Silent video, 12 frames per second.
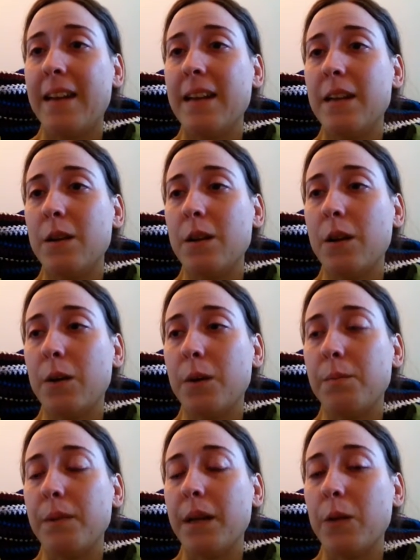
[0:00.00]

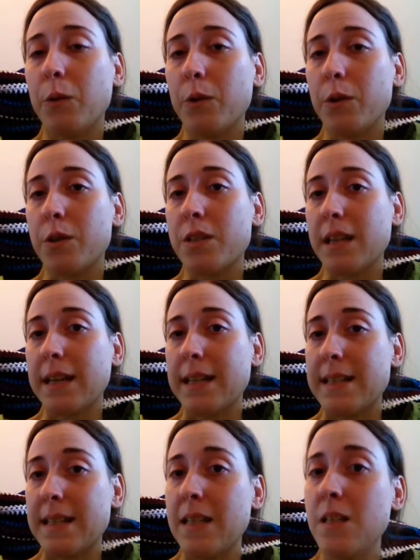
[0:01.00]
in order to
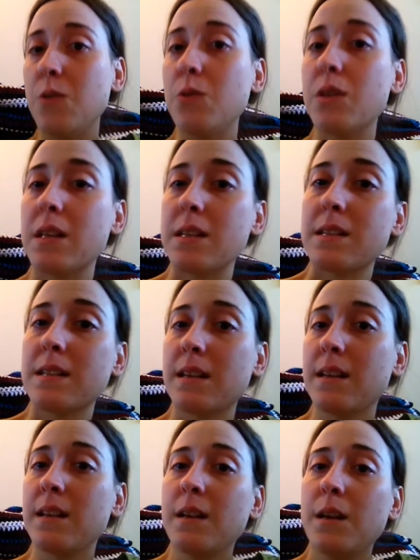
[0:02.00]
continue this
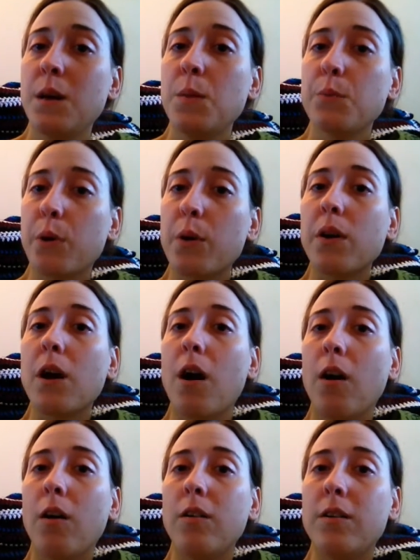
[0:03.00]

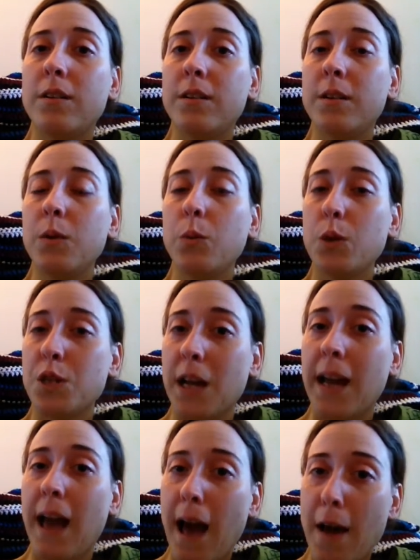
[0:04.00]
protocol, which I
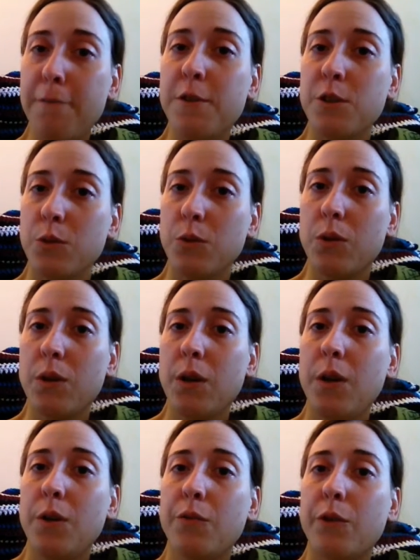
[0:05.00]
have to,
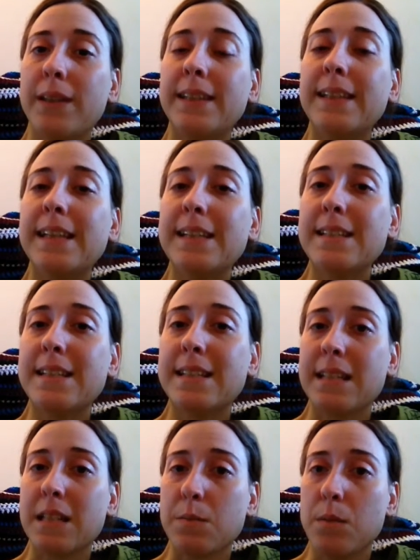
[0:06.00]
for at least
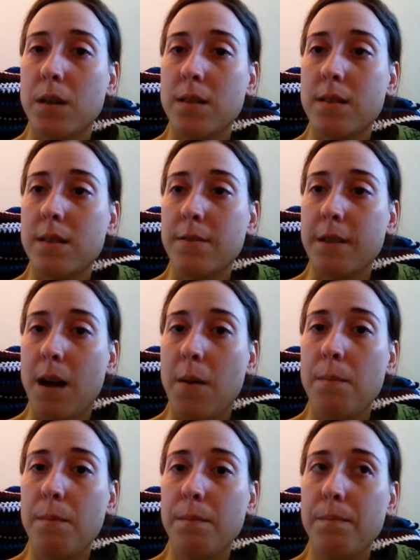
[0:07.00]
6 months, if not
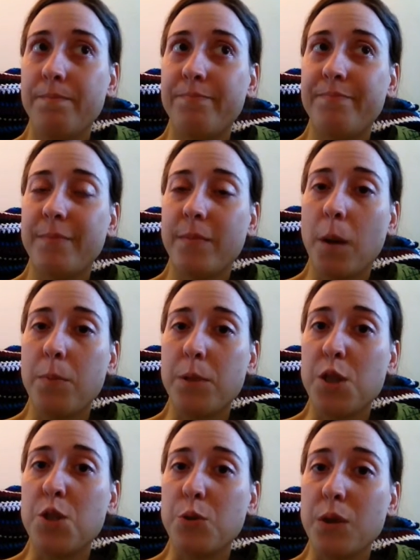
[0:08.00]
up
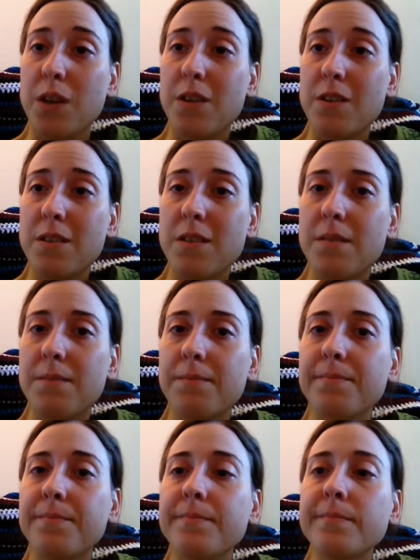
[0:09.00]
to 2 years,
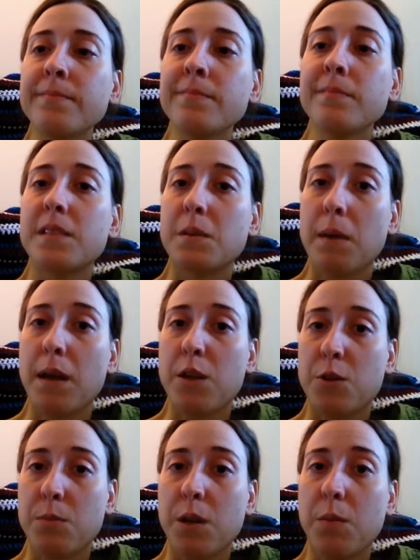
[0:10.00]
to make
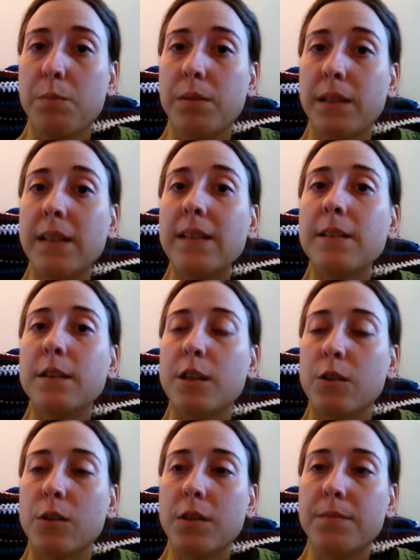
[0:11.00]
sure I'm completely
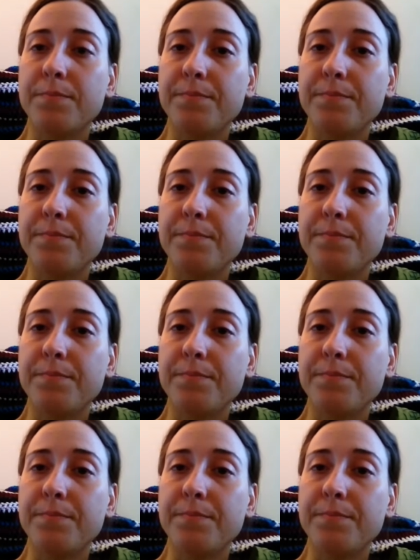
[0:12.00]
cured,